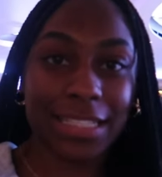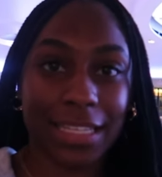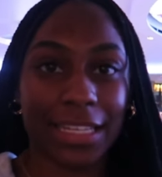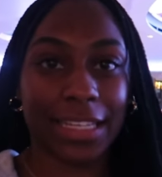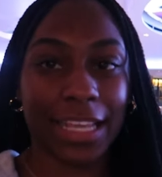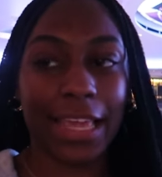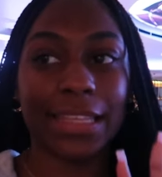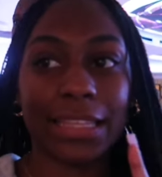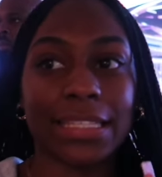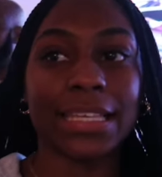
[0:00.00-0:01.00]
of 10, and
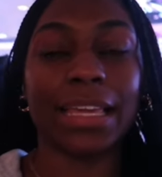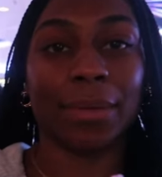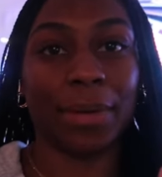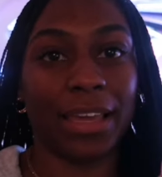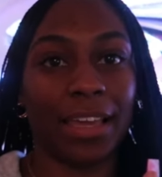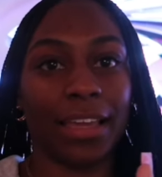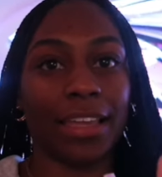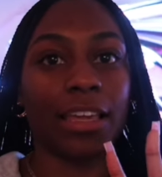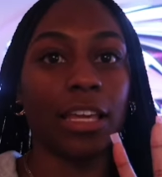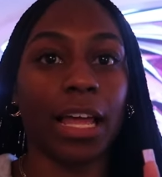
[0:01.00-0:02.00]
then the second man
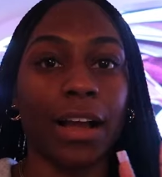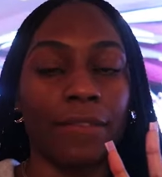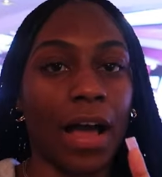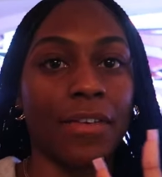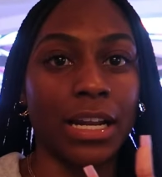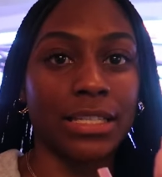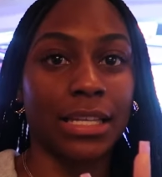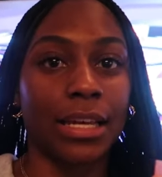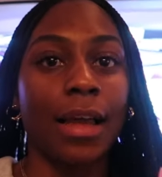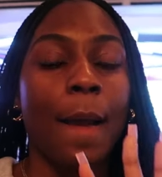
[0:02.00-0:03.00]
can get like a 5 out of
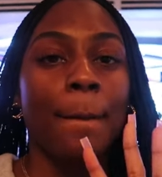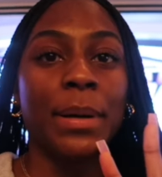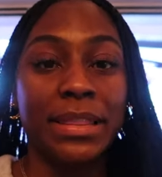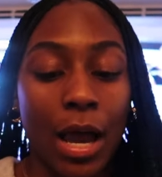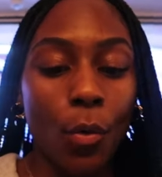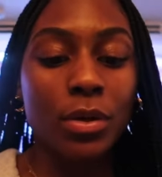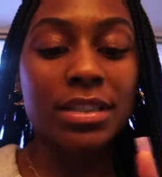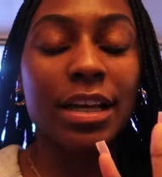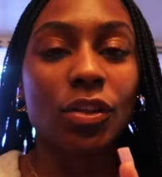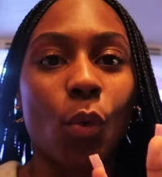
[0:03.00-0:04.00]
10. But that
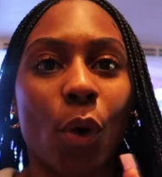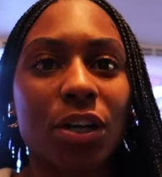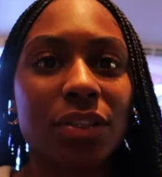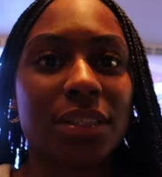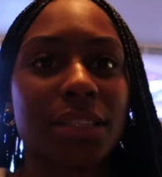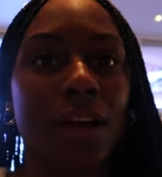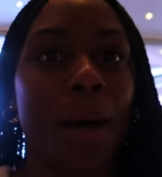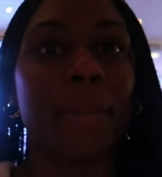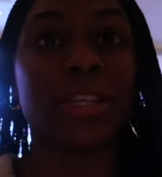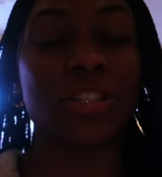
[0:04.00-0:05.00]
was like the worst
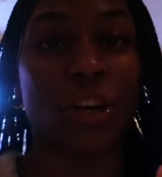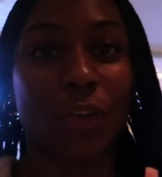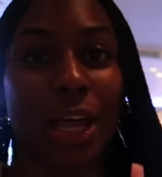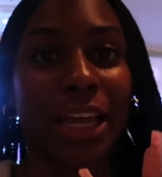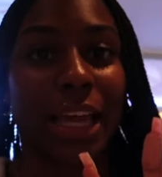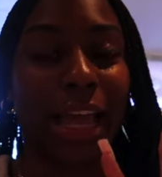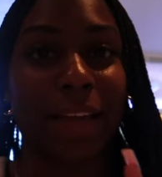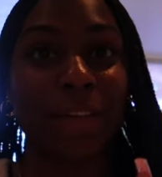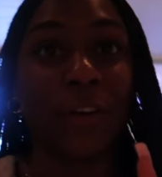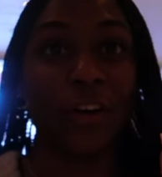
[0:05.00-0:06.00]
comedy show like
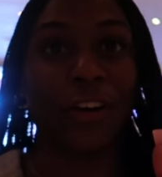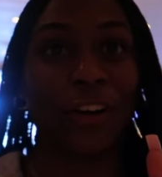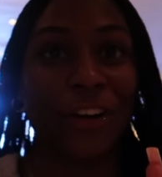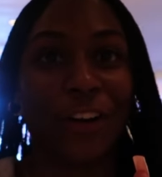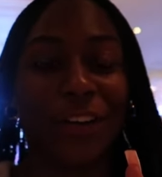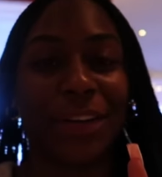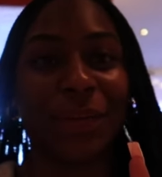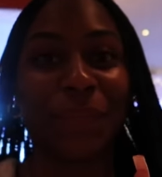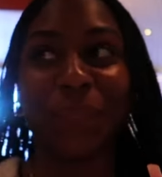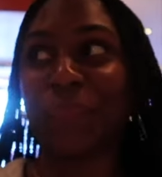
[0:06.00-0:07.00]
ever. I give him a
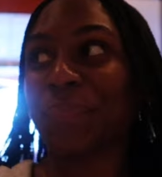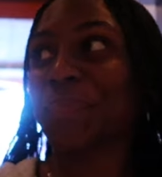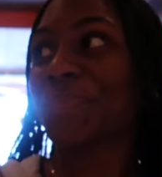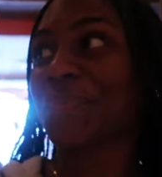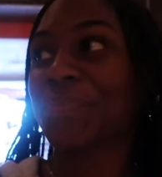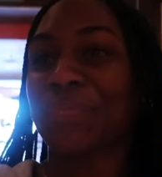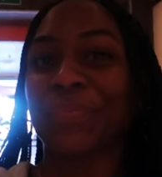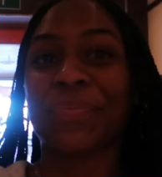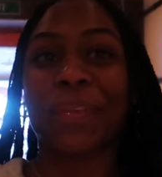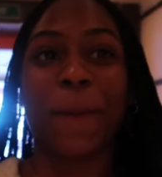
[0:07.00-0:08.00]
6. No, I give
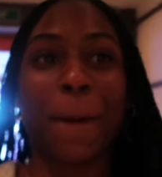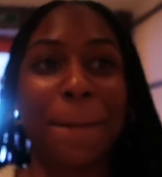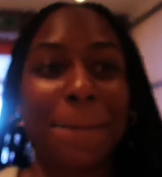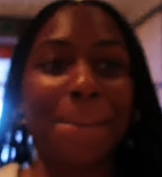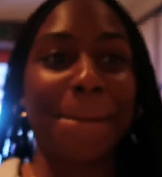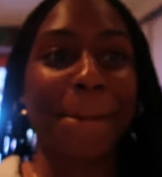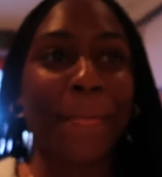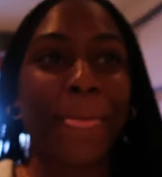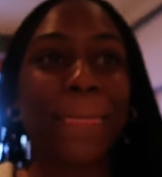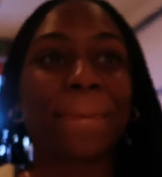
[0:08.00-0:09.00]
him a 6. I give him a 6
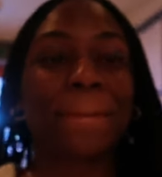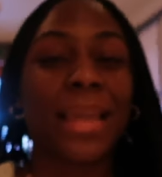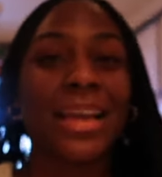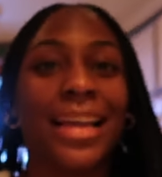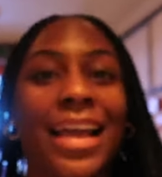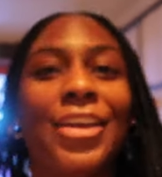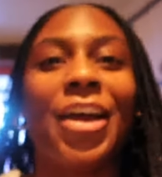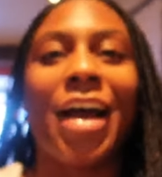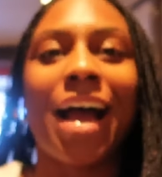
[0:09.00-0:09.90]
because the heckling part.